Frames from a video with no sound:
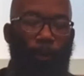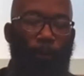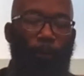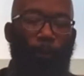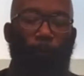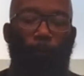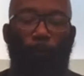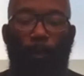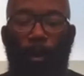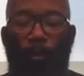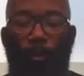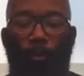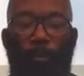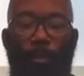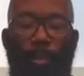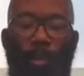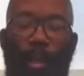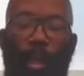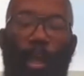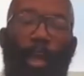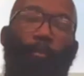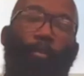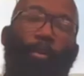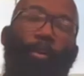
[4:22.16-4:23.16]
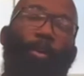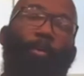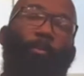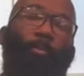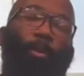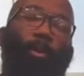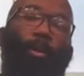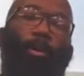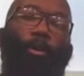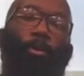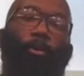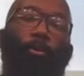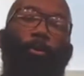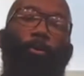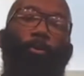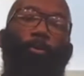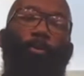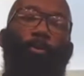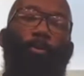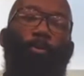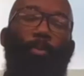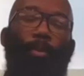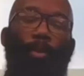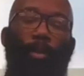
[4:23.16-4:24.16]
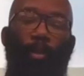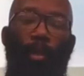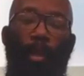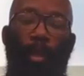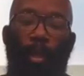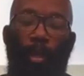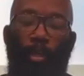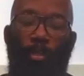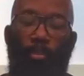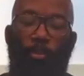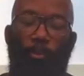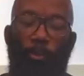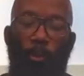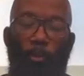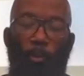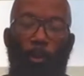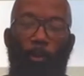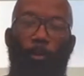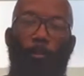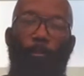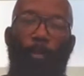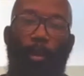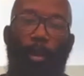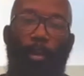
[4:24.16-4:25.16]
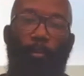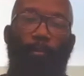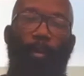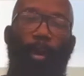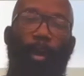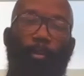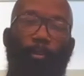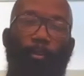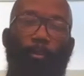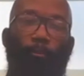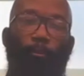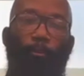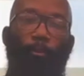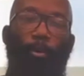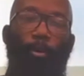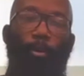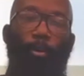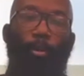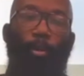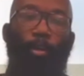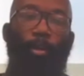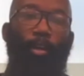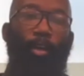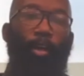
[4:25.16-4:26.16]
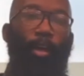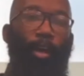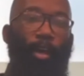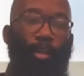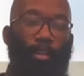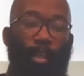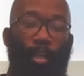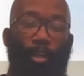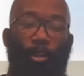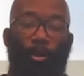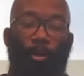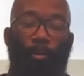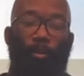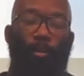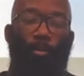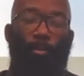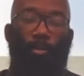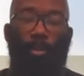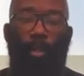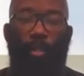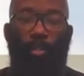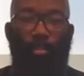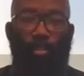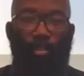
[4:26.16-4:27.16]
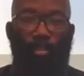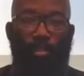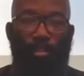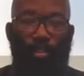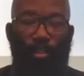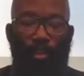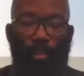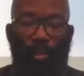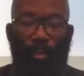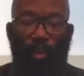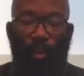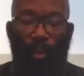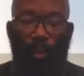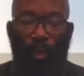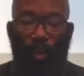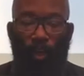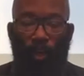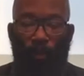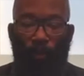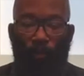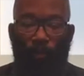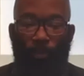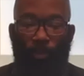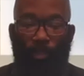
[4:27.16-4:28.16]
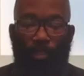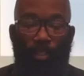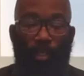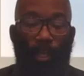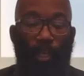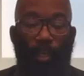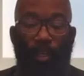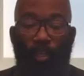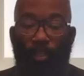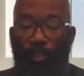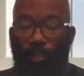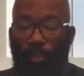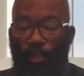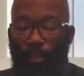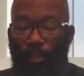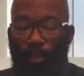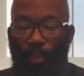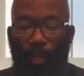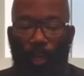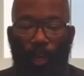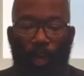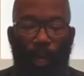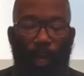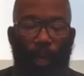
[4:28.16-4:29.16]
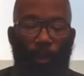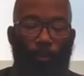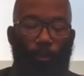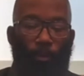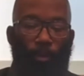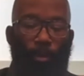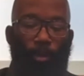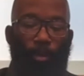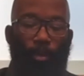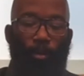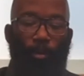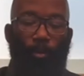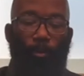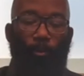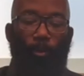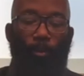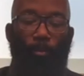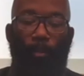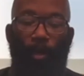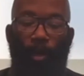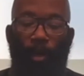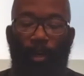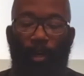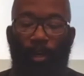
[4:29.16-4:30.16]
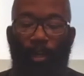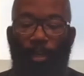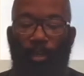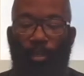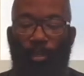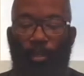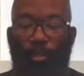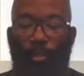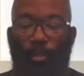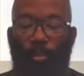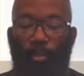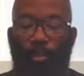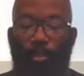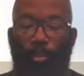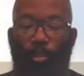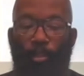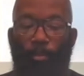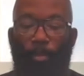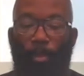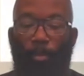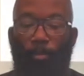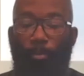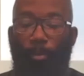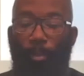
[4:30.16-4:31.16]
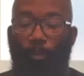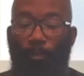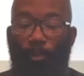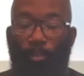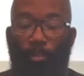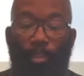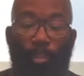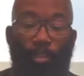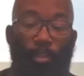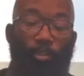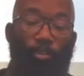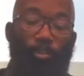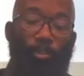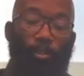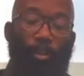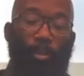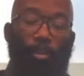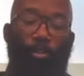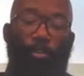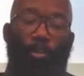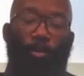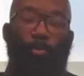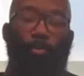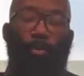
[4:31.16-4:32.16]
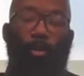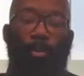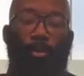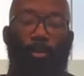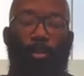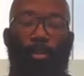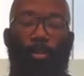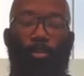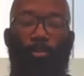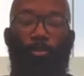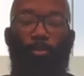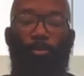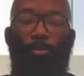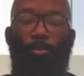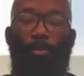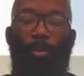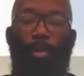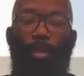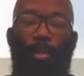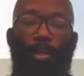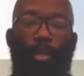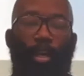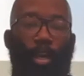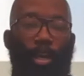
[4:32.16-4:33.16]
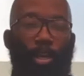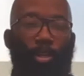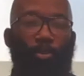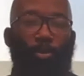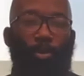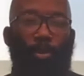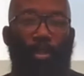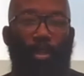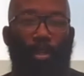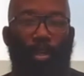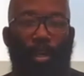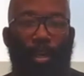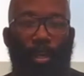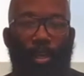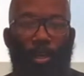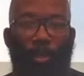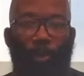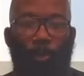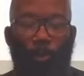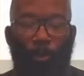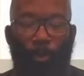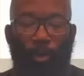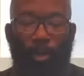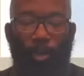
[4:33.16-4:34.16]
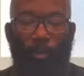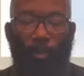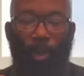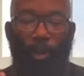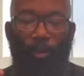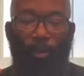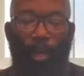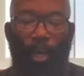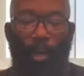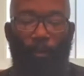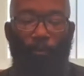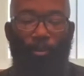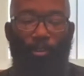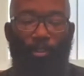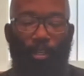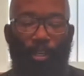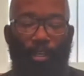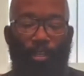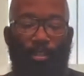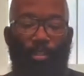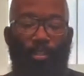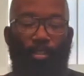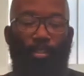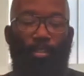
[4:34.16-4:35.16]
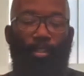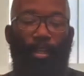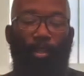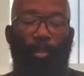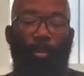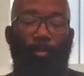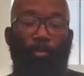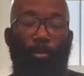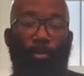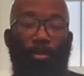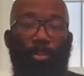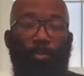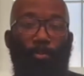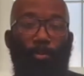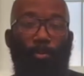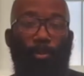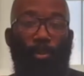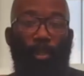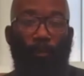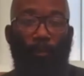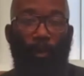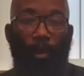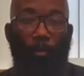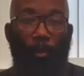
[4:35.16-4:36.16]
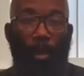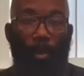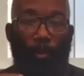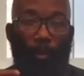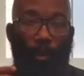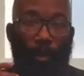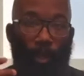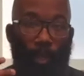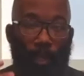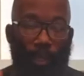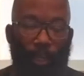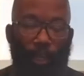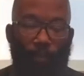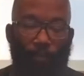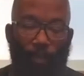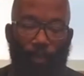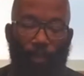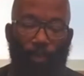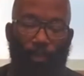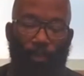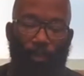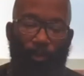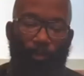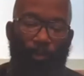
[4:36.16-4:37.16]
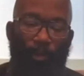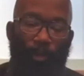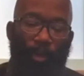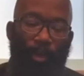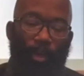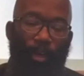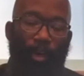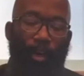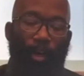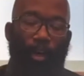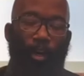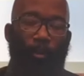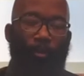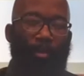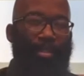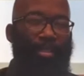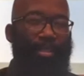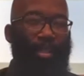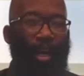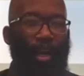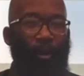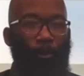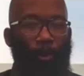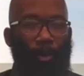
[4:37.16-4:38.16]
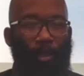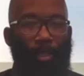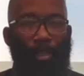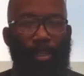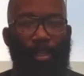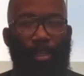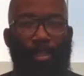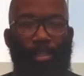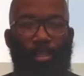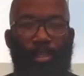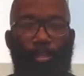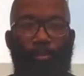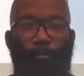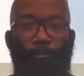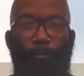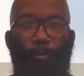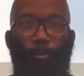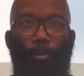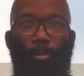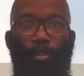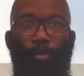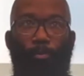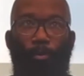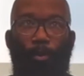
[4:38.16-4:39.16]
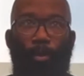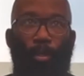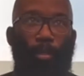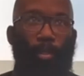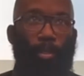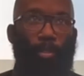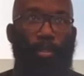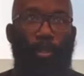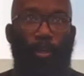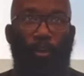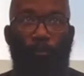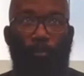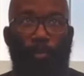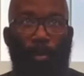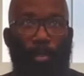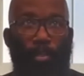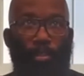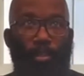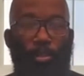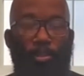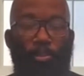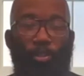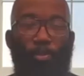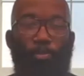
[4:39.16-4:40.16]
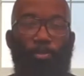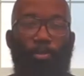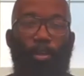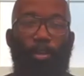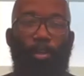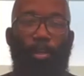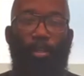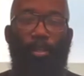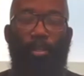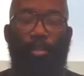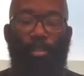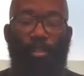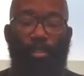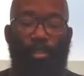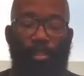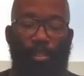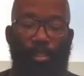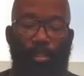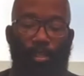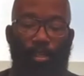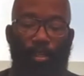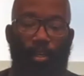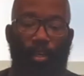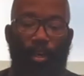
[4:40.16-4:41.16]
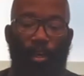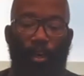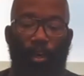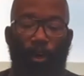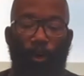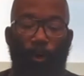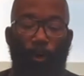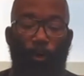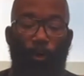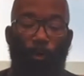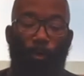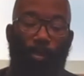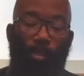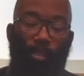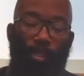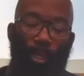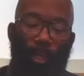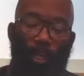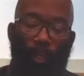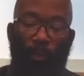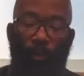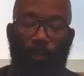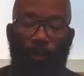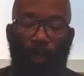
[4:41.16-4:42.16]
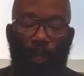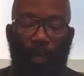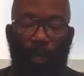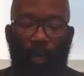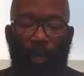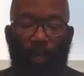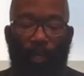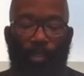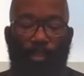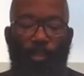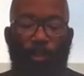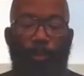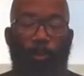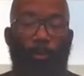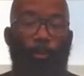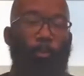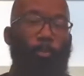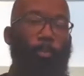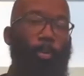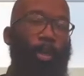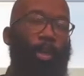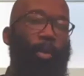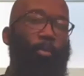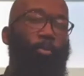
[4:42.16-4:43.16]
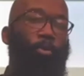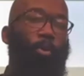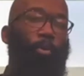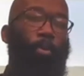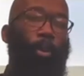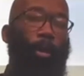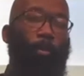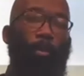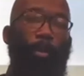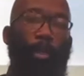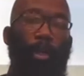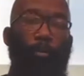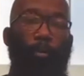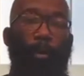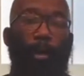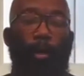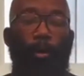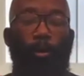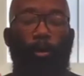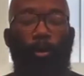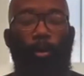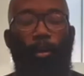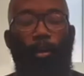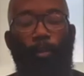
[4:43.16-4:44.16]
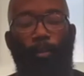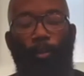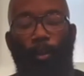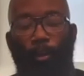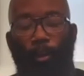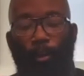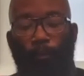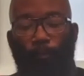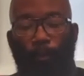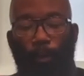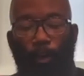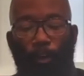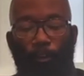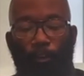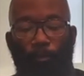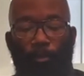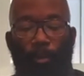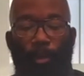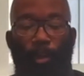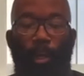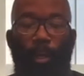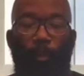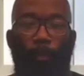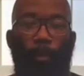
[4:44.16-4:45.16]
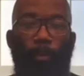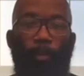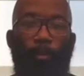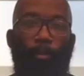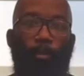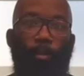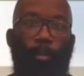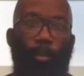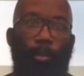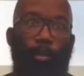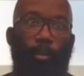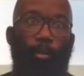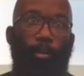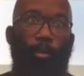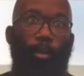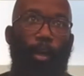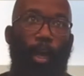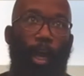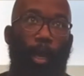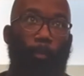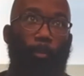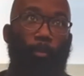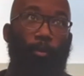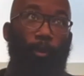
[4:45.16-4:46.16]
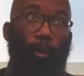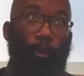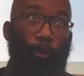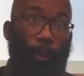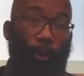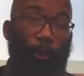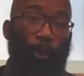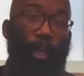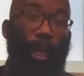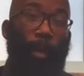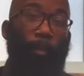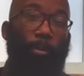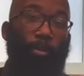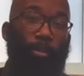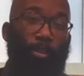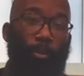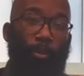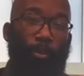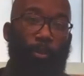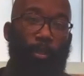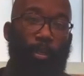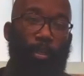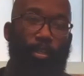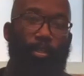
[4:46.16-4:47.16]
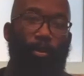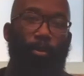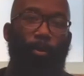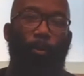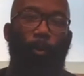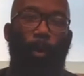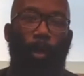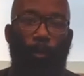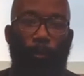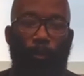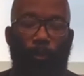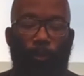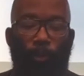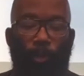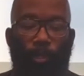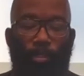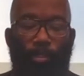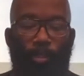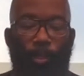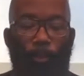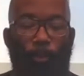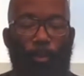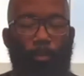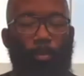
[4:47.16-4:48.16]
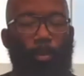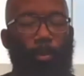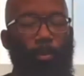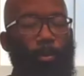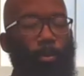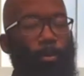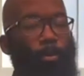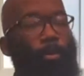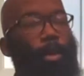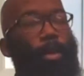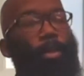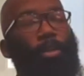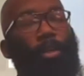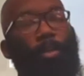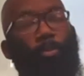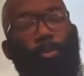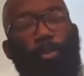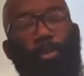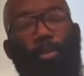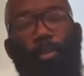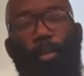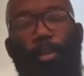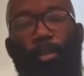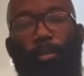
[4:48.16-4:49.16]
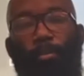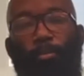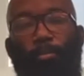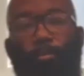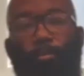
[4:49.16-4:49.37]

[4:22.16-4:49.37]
rather than having a big group to be that external motivating factor for you to take on those lessons. Um, secondly, I would remind the people of the signature leadership journey to engage with anyone about conversations that the principals have maybe given them. Um, it's not really easy for someone in the self-paced leadership journey to see who is in it or not. So being more public about their involvement and their leader, uh, their learning opportunities while doing so would be greatly appreciated.